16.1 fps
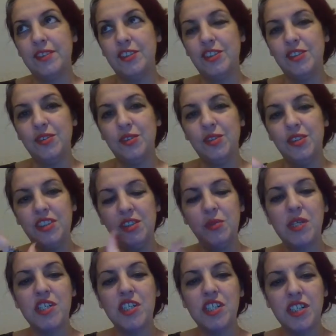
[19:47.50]
do you see
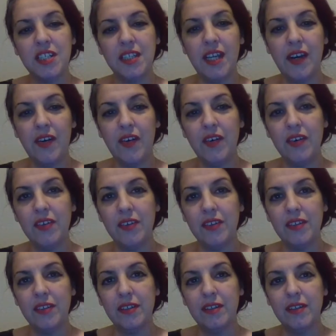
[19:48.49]
what she did there?
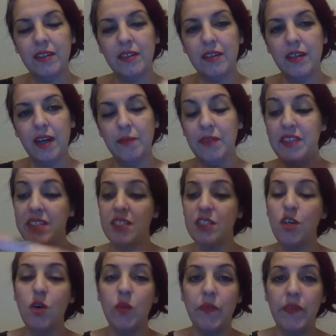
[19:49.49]
I mean, this is
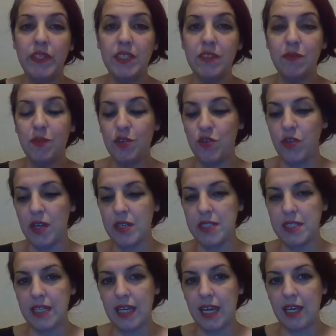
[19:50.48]
old. This is from
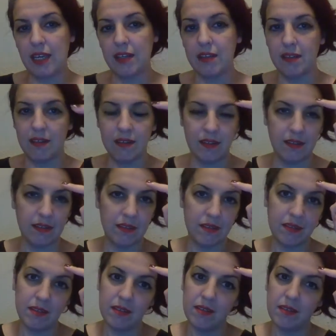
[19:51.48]
2008.
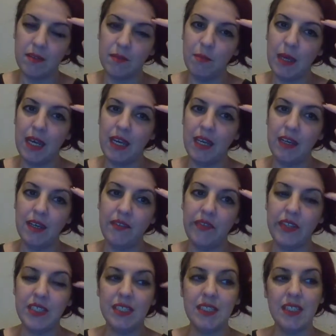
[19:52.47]
But
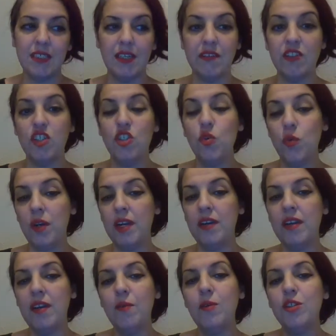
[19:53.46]
this is the thing.
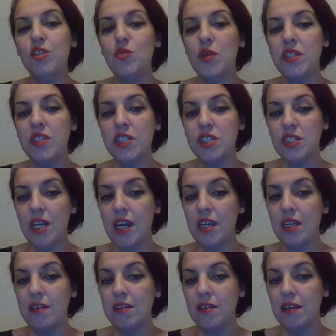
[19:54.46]
In able to
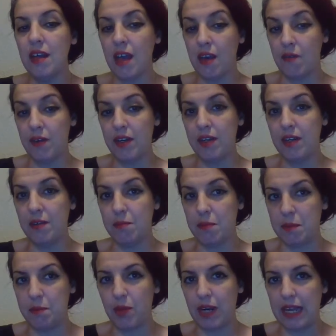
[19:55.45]
understand Evan and
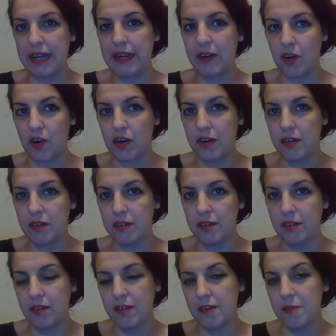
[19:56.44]
people like her,
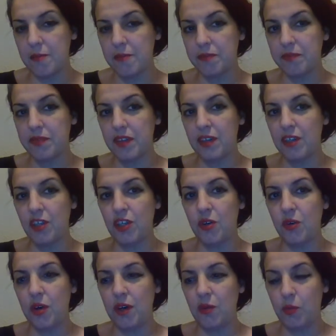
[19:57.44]

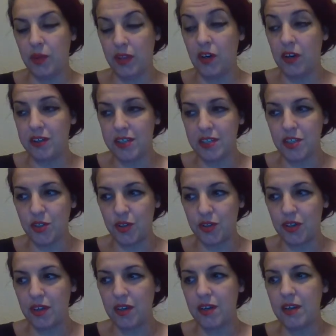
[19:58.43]
you with her
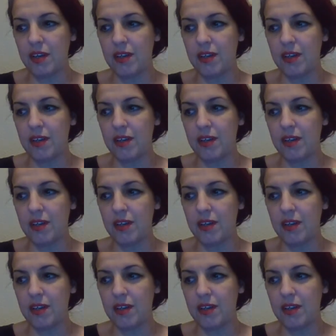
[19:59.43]
disorder,